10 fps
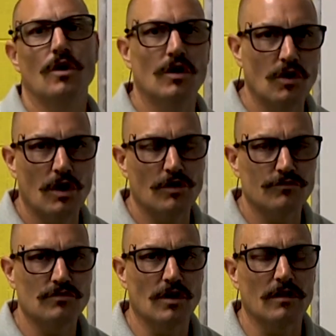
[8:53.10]

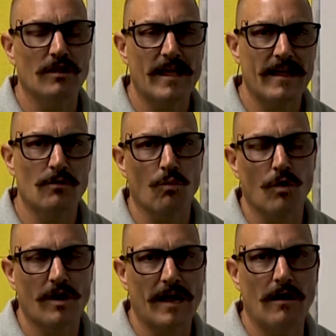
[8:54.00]
a leg
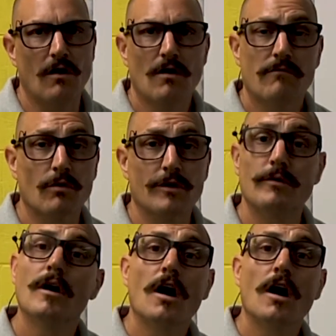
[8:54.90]
workout for you